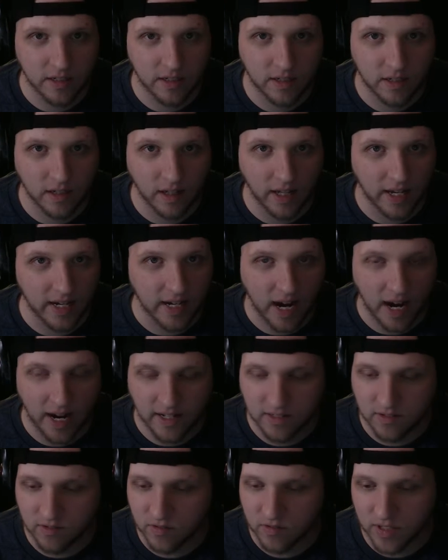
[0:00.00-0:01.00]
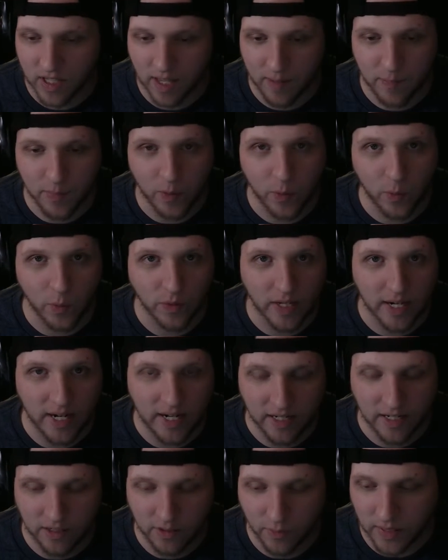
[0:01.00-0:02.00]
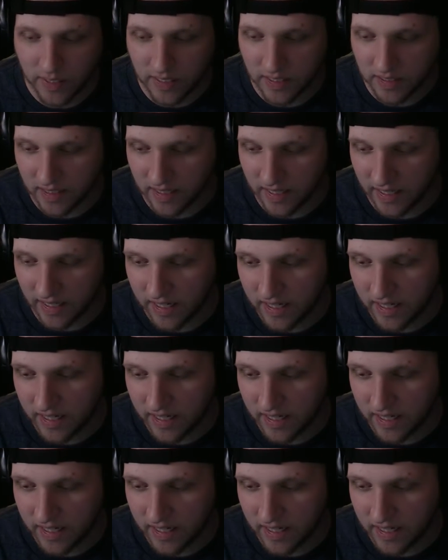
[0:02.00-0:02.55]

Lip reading: Like, I slept the whole day. I didn't do anything.